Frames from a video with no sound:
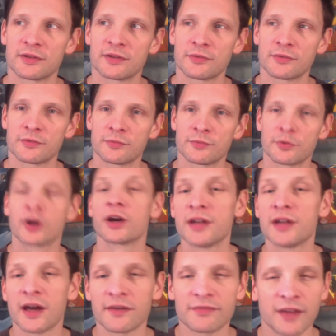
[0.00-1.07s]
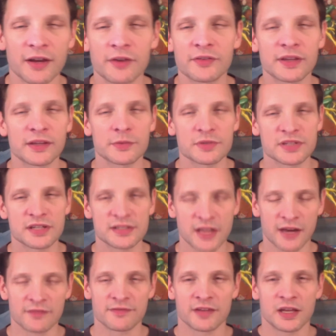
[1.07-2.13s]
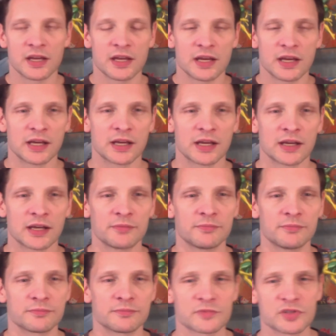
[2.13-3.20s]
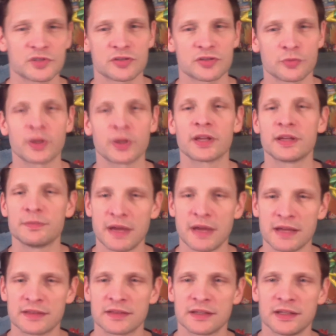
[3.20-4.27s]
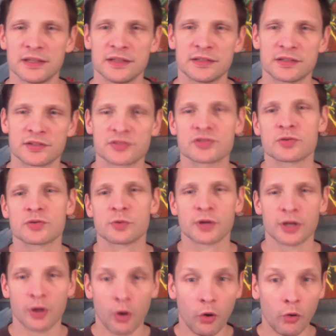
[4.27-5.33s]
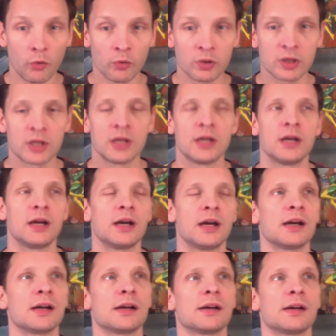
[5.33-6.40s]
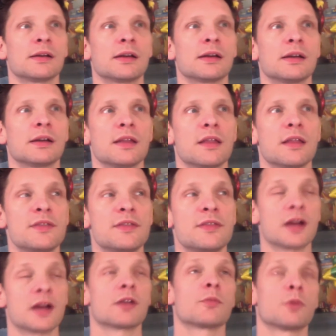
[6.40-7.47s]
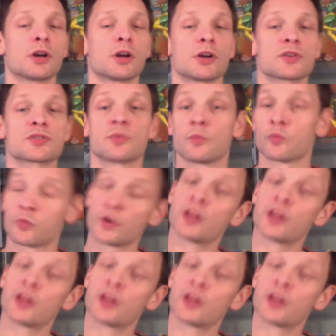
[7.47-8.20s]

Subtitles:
were enough. I don't think there was enough to really make the story whole. There were some really